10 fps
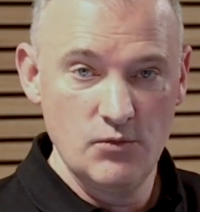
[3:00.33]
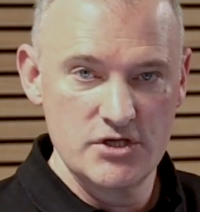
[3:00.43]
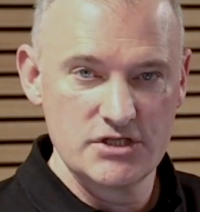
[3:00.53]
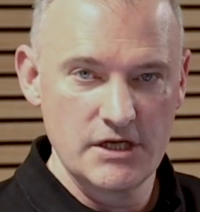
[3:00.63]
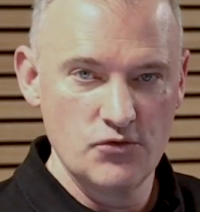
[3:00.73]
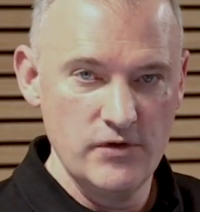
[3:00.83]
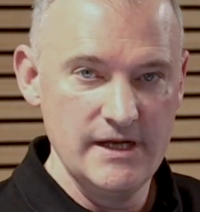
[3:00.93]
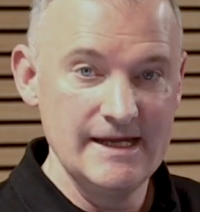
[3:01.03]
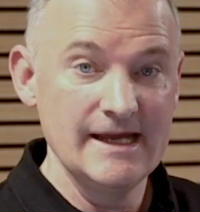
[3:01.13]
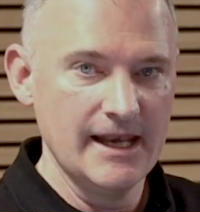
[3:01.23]
which can
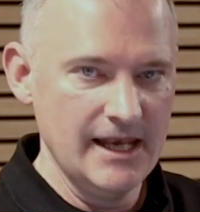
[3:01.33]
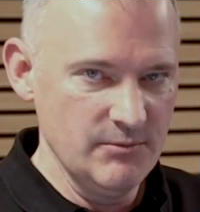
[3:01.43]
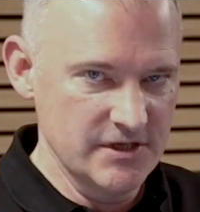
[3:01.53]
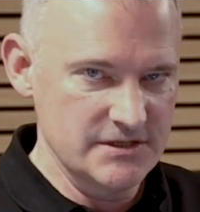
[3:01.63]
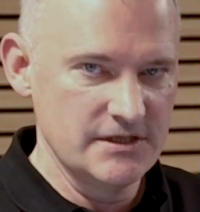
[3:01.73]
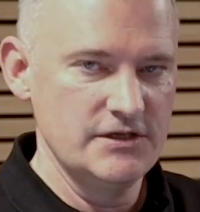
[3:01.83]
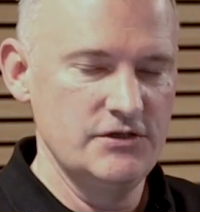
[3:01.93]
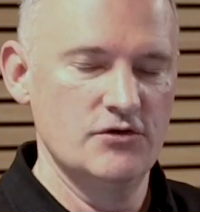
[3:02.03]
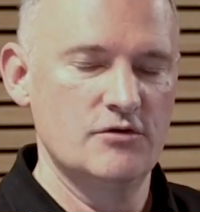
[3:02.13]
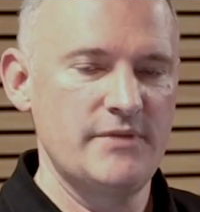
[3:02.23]
really limit
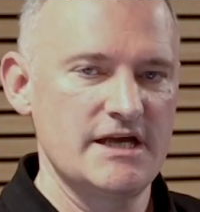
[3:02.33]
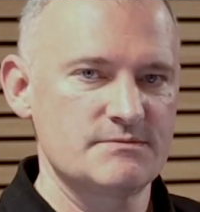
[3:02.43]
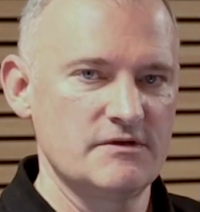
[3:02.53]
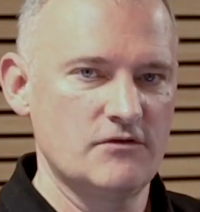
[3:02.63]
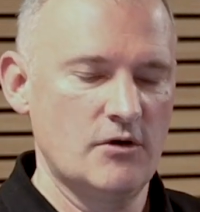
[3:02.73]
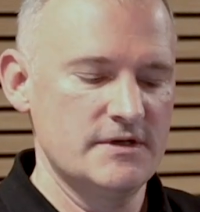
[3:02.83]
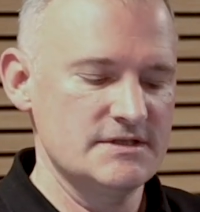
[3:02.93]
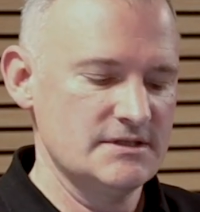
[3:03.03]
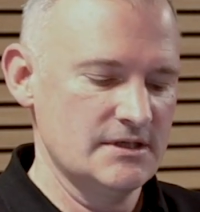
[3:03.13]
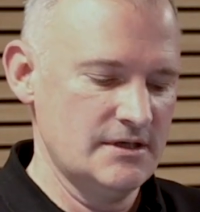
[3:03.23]
your bass
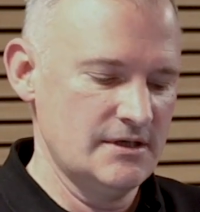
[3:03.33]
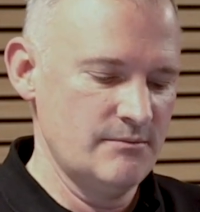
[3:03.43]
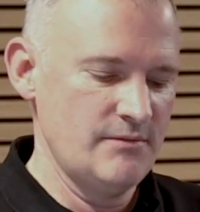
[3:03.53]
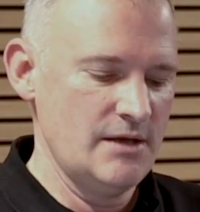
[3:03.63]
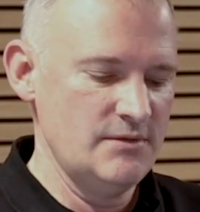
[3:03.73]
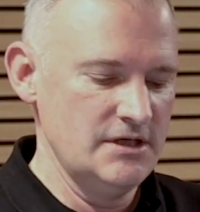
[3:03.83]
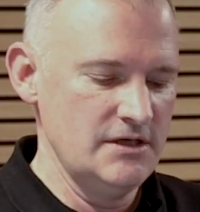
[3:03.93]
performance, maybe